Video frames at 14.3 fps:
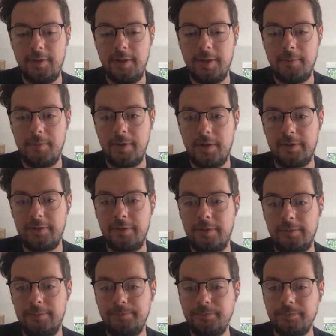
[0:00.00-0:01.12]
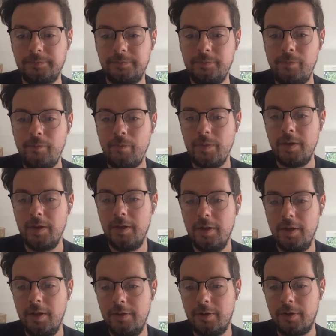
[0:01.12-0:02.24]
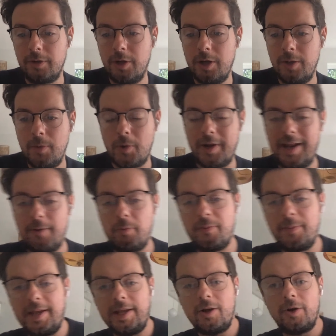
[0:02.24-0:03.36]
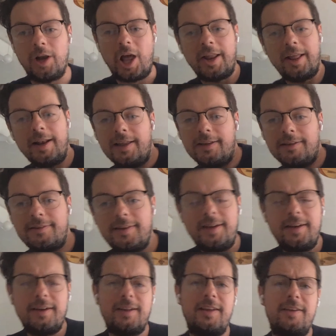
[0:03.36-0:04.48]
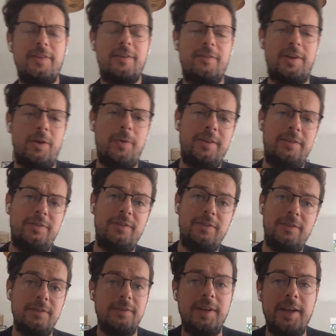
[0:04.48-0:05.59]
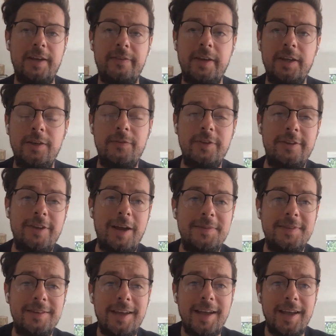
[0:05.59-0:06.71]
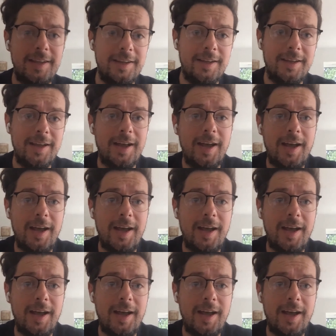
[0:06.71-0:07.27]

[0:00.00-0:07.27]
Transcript: Leigh@Marxent.com or connect with me online at LinkedIn if you have any questions. And yeah, thank you for your time today.